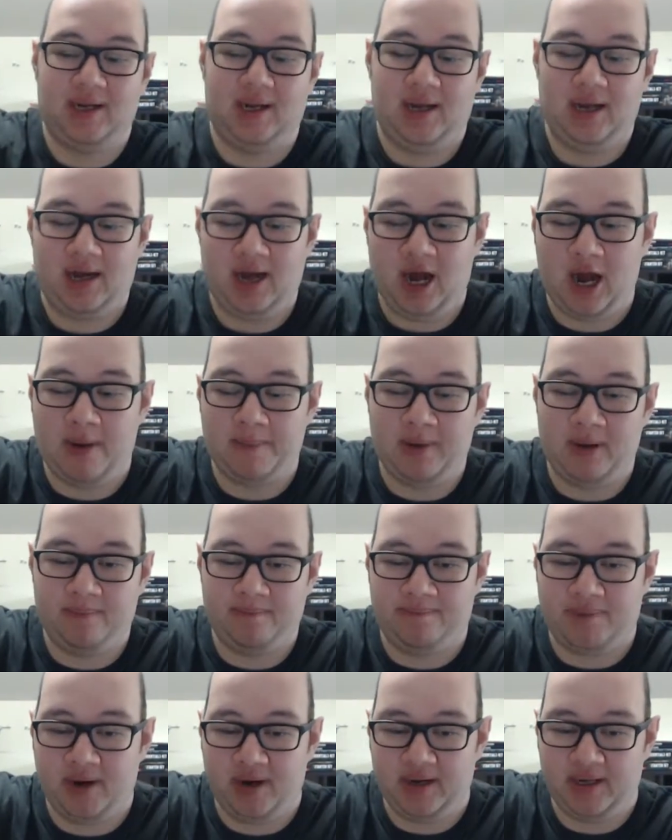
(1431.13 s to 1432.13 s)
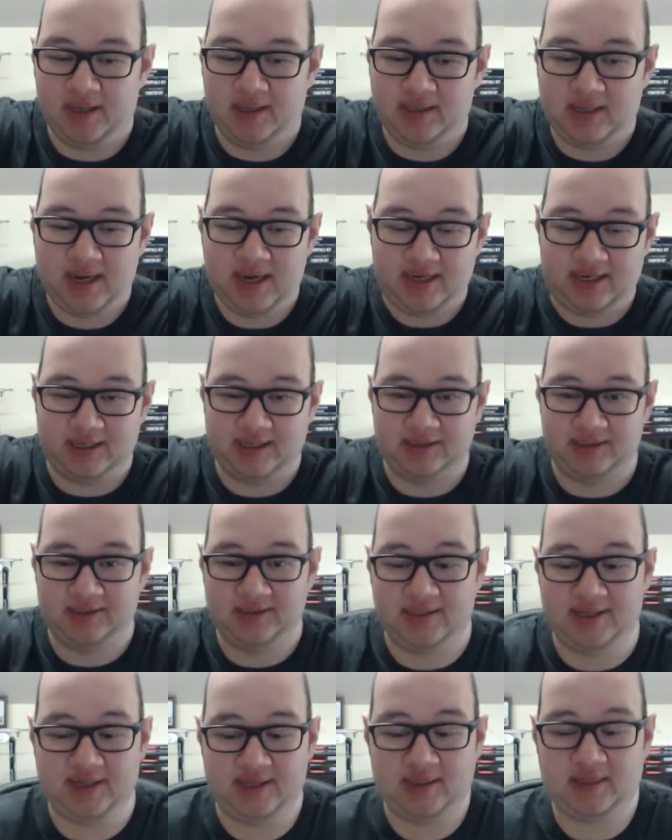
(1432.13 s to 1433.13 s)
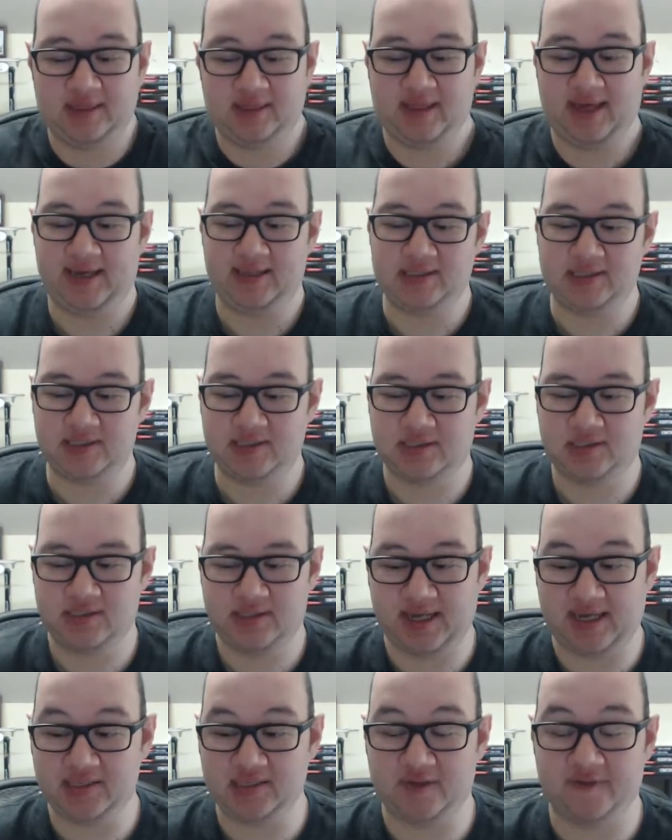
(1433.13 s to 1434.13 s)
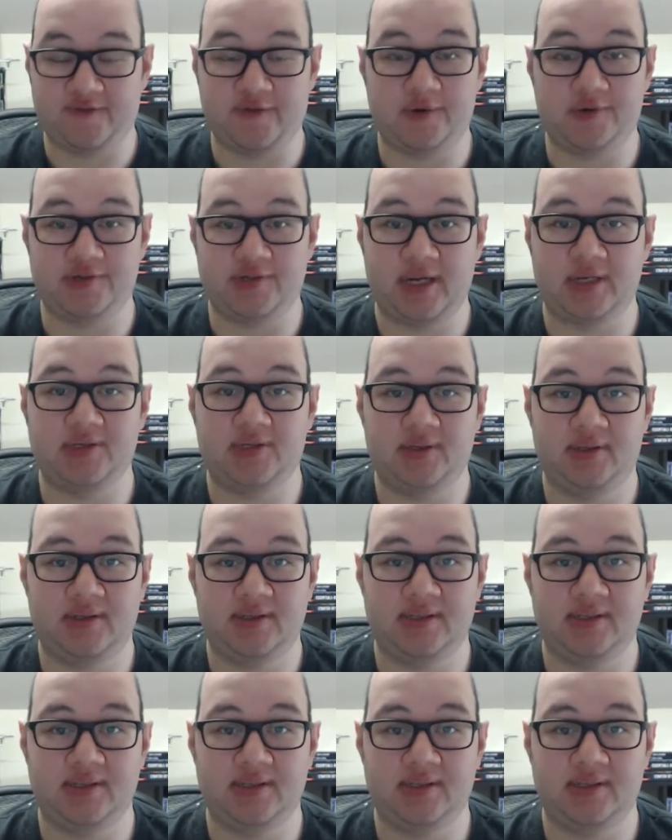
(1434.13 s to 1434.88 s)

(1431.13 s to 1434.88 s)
but yeah, that's the first session.